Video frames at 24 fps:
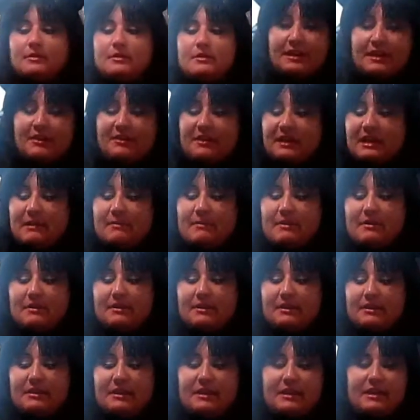I thought about
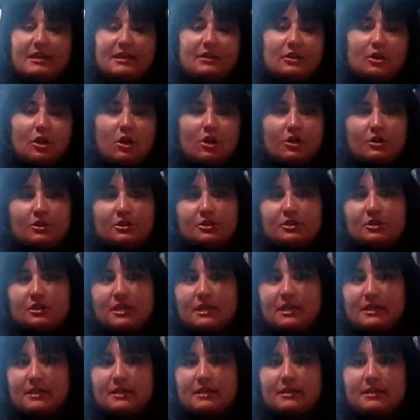getting like a large
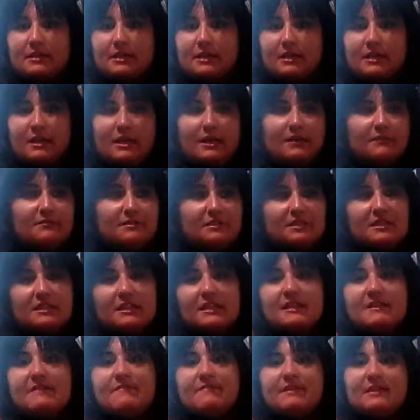like glove
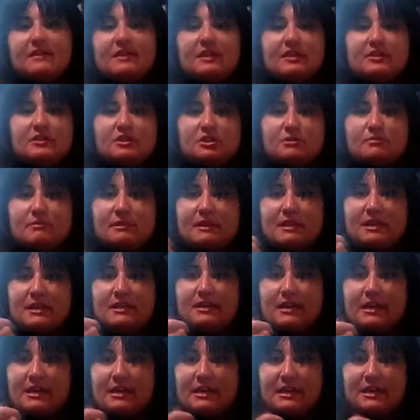sleeve and then just
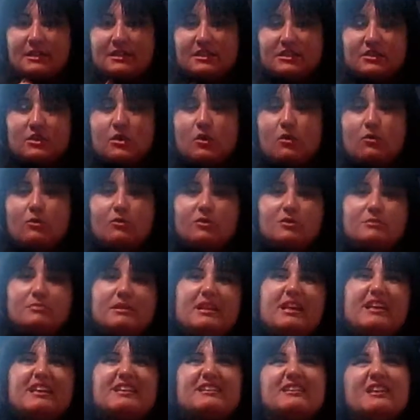making like cuts and holes, but
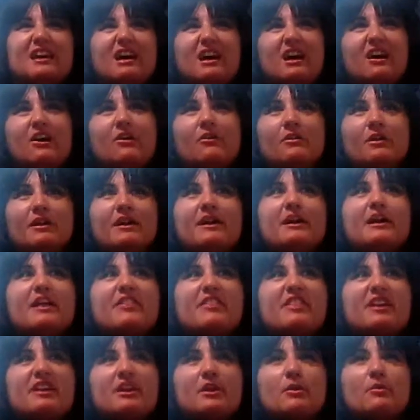like no,
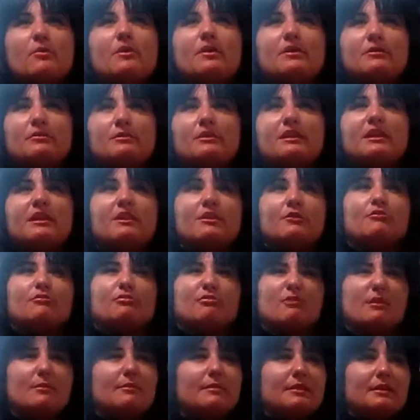then it wouldn't really look
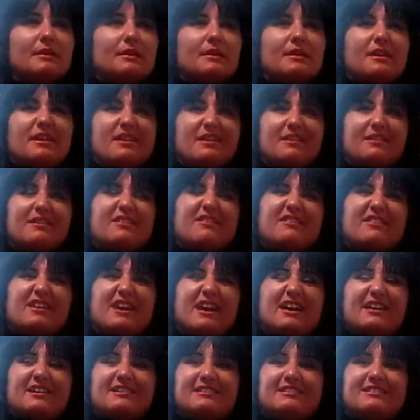ribbony and it would
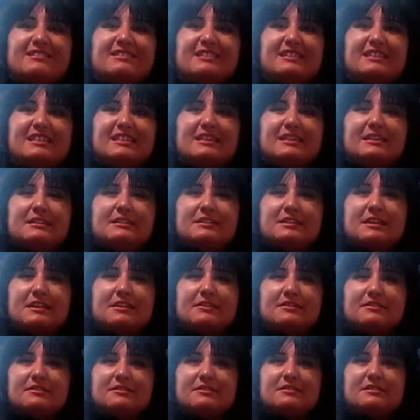kind of look a
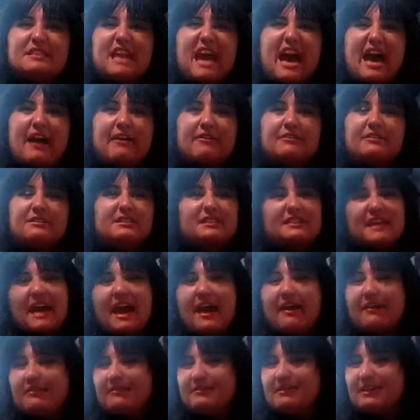little tattered and
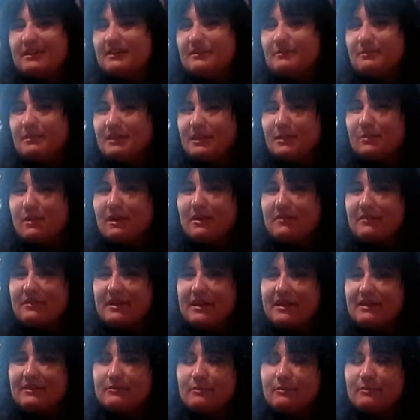scattered, and I didn't really want that.